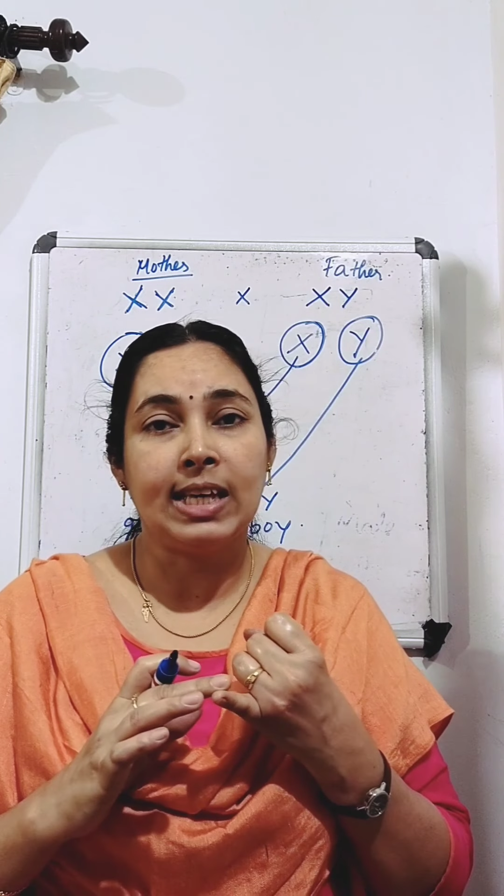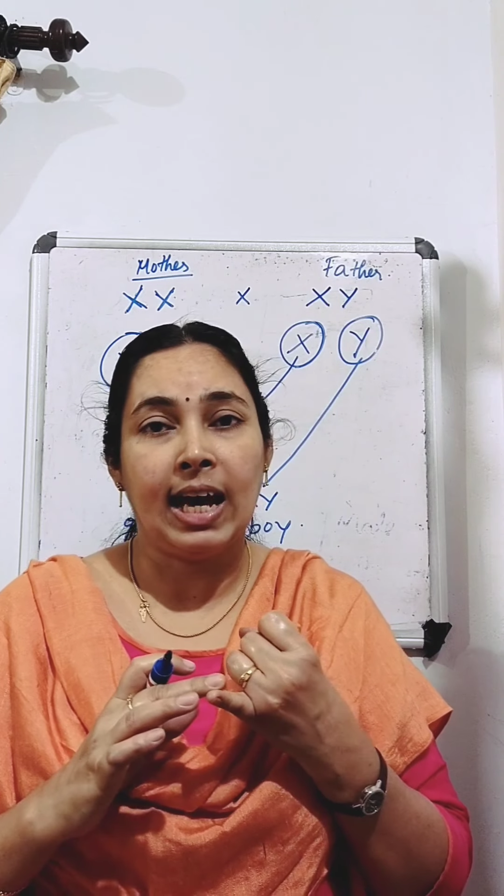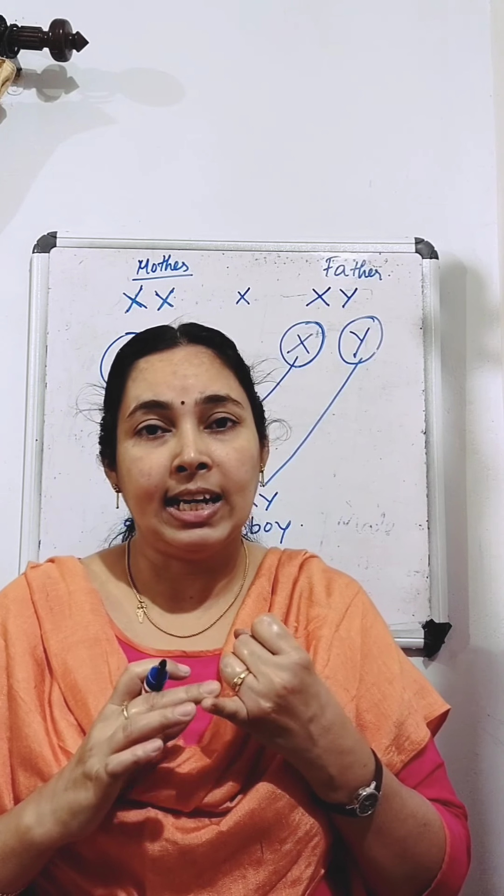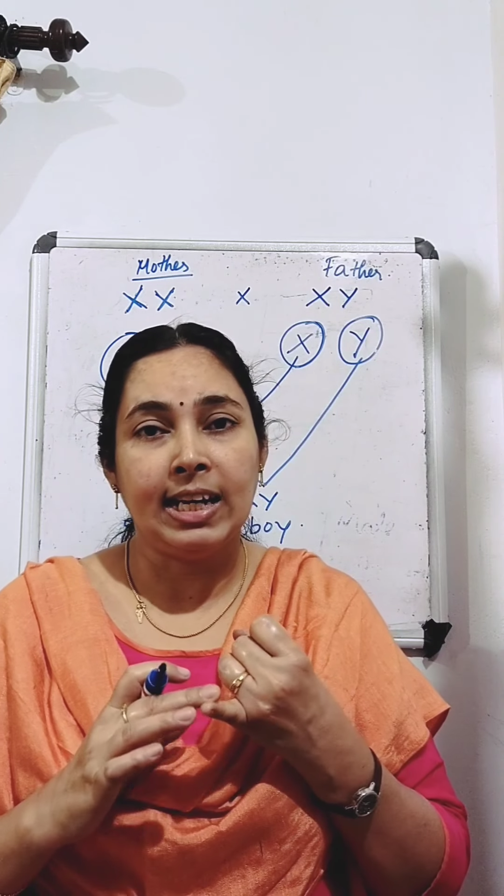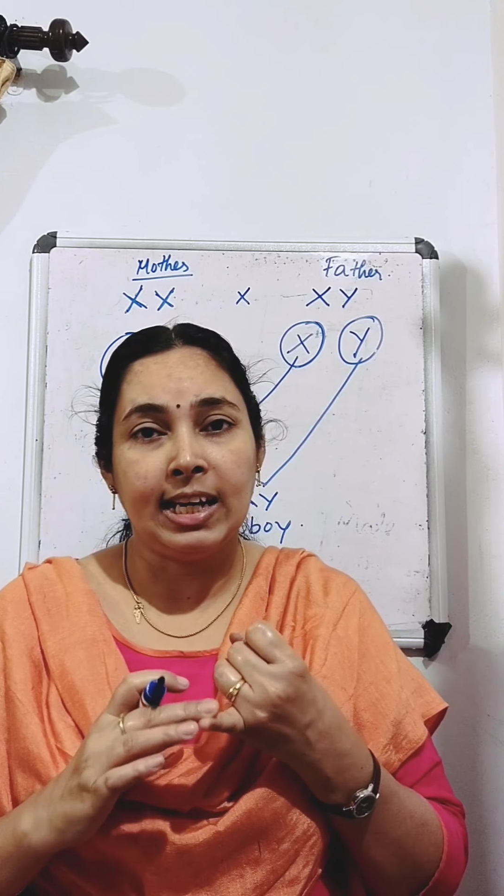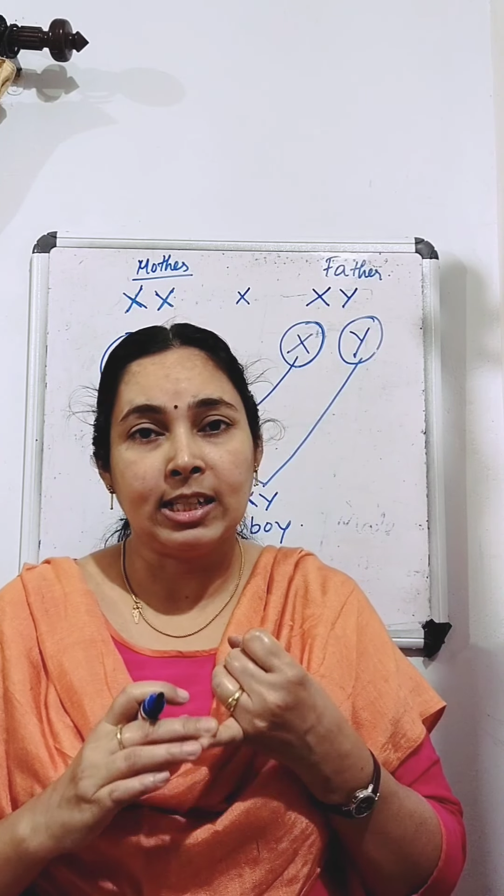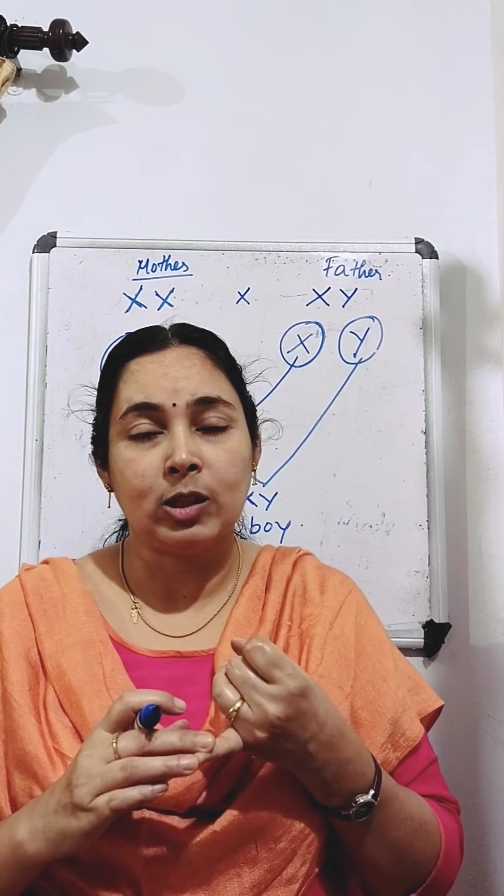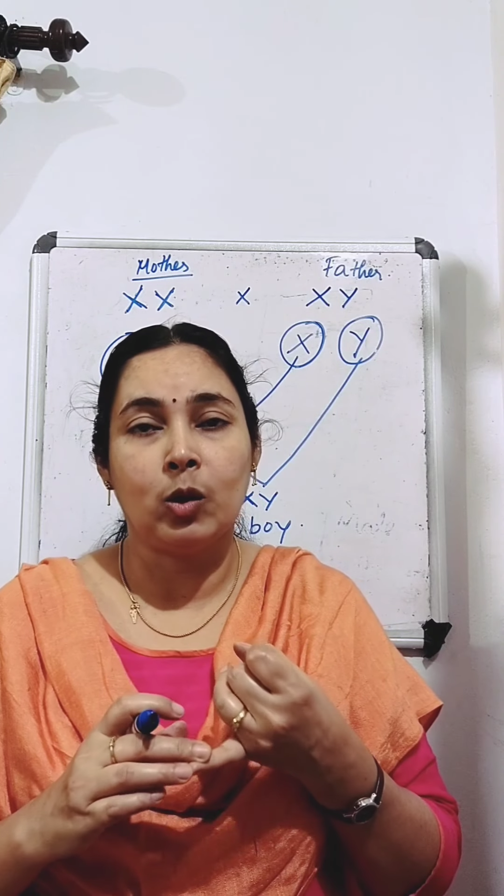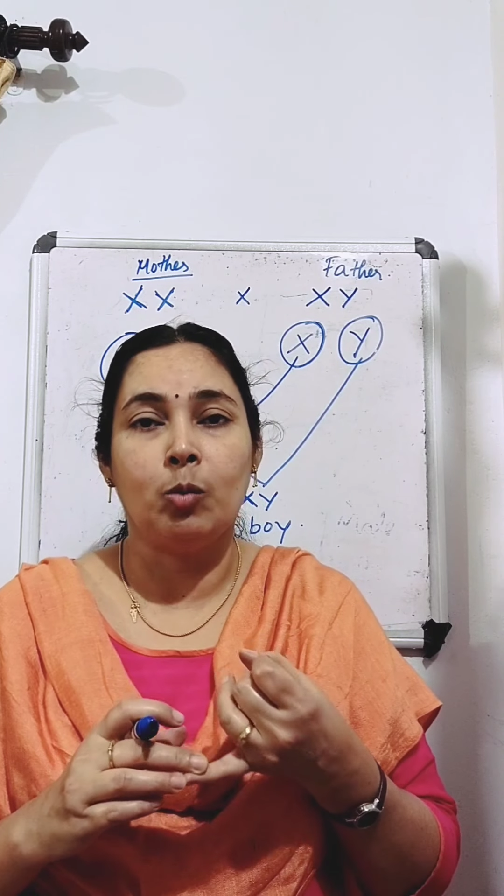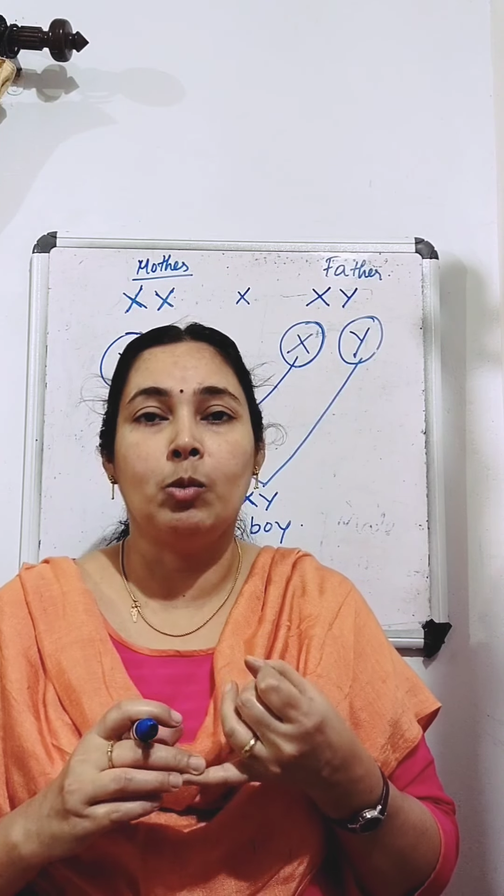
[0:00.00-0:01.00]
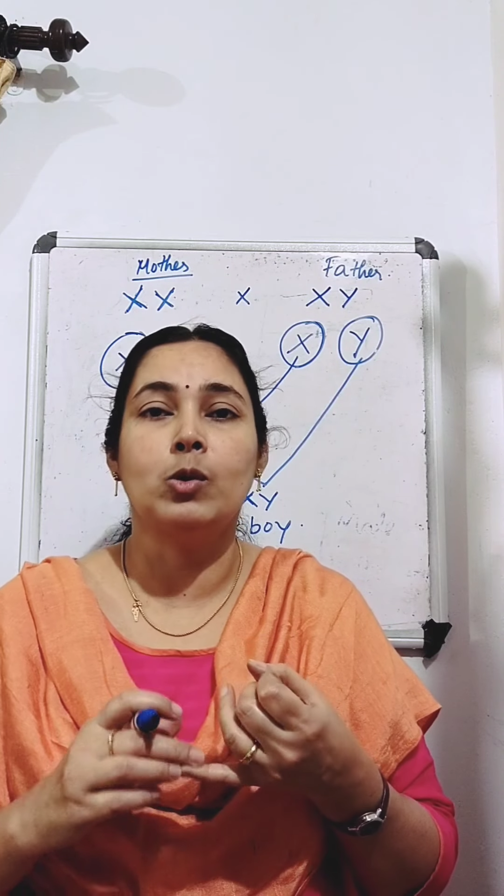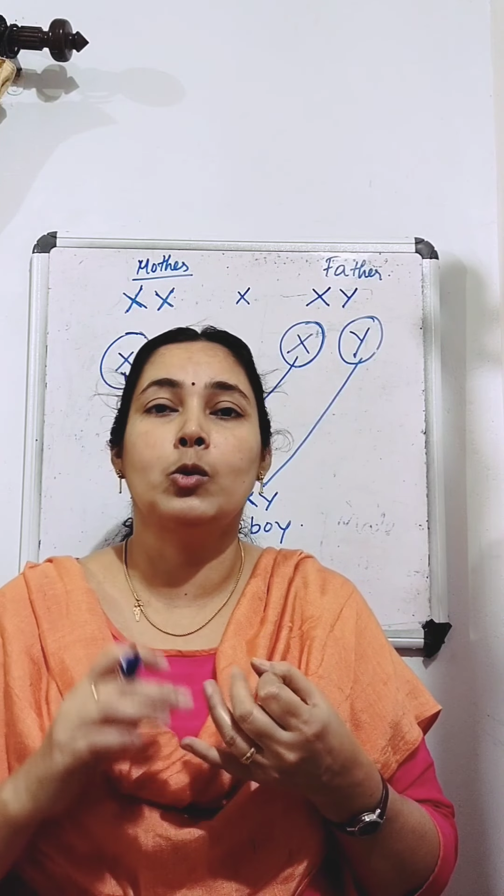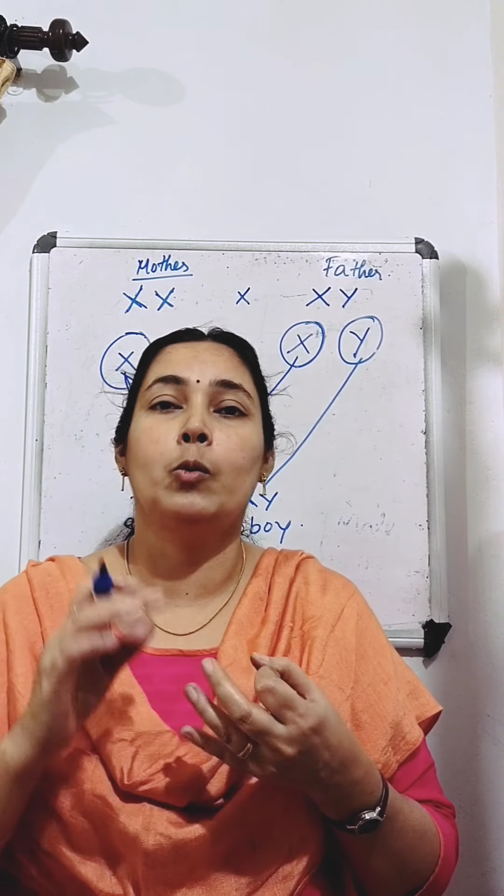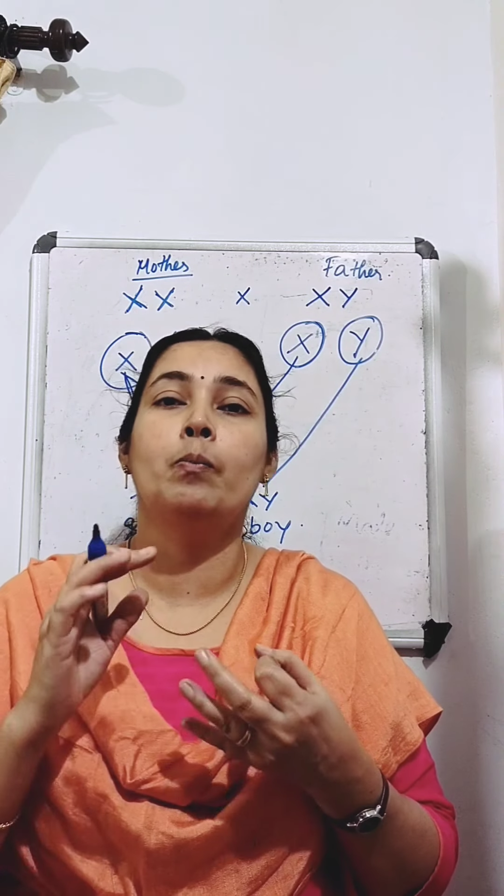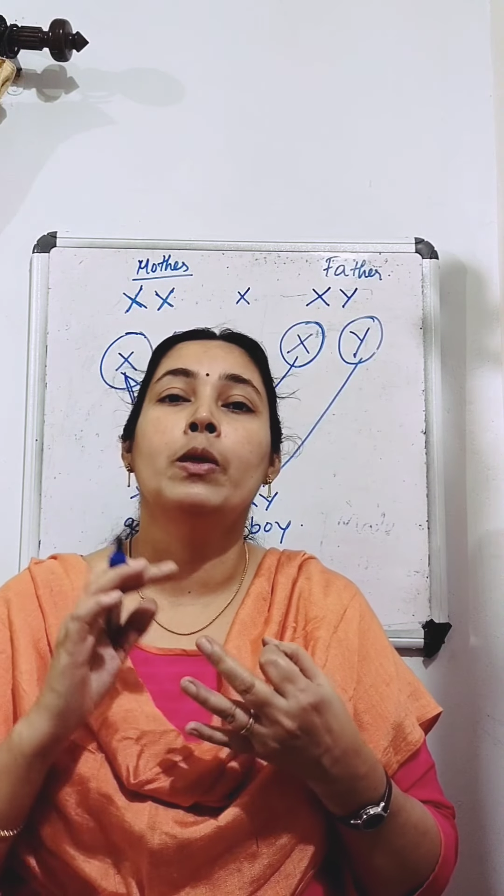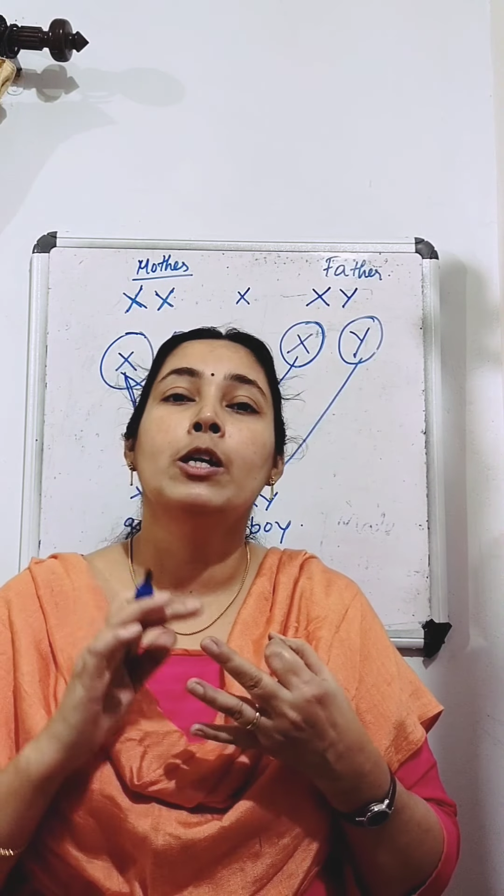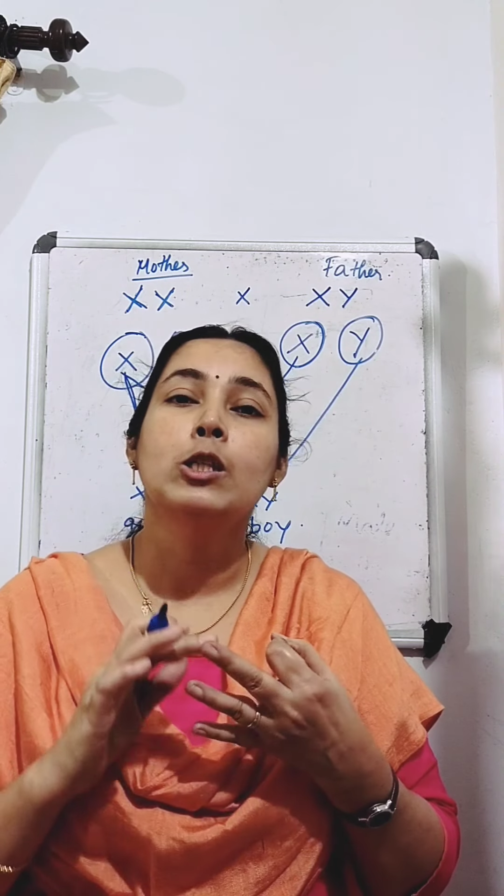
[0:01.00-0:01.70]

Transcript: carry X chromosome.